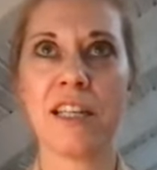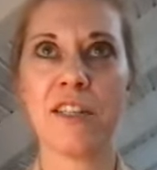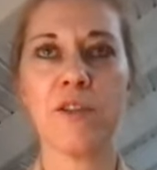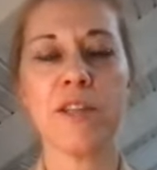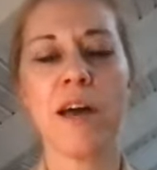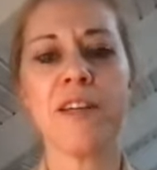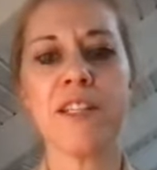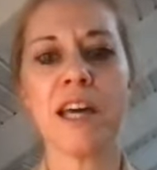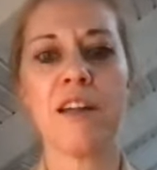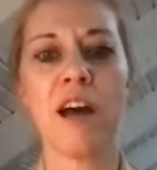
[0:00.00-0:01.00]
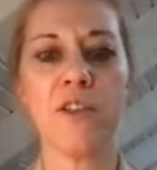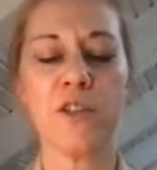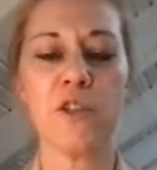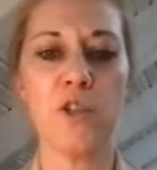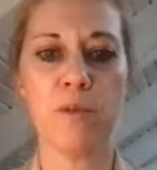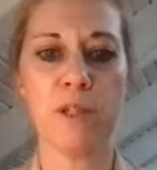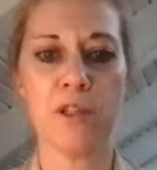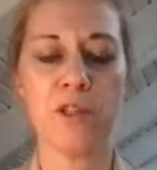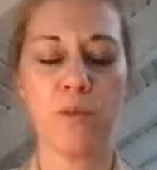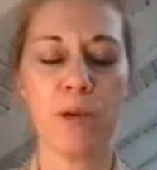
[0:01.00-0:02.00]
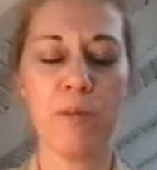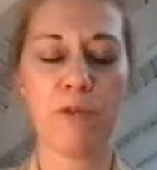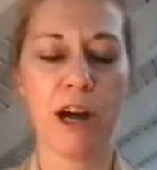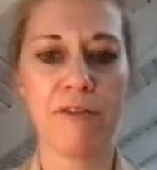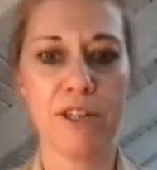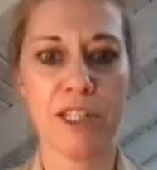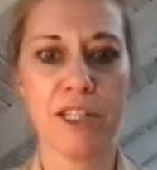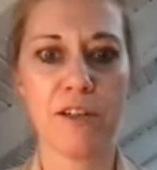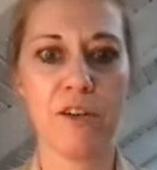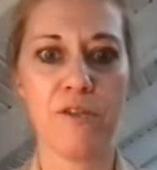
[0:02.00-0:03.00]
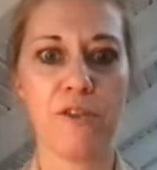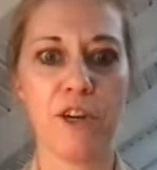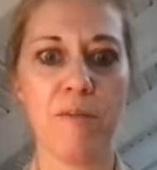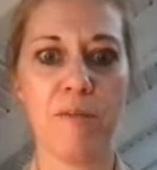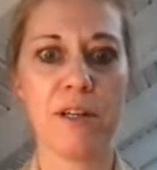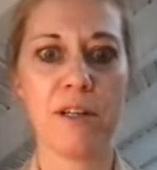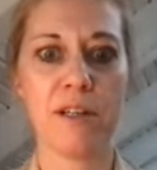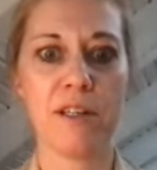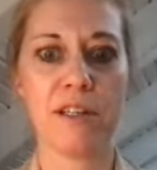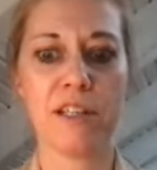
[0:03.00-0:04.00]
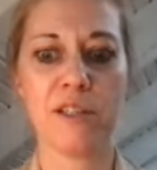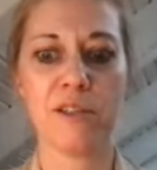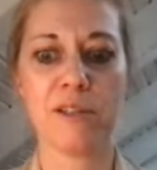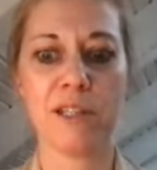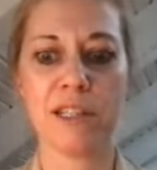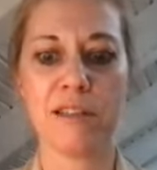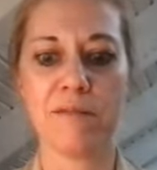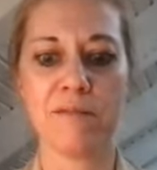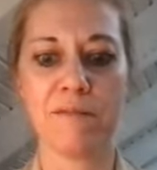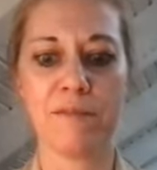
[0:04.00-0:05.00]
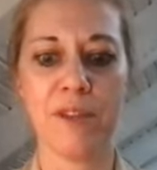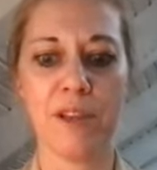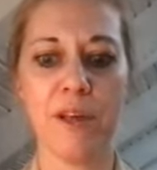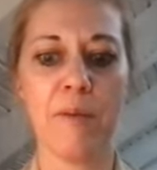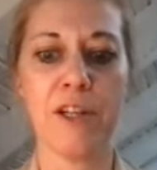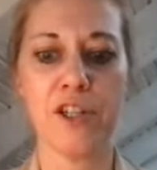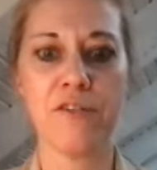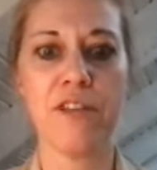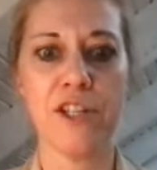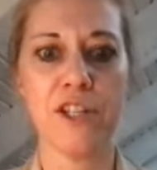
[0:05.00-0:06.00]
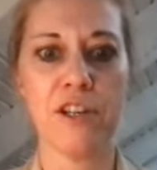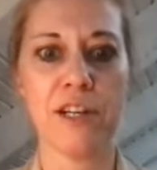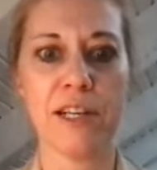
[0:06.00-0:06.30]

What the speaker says: so it's obvious that as humans, we profit from, the bungee feature and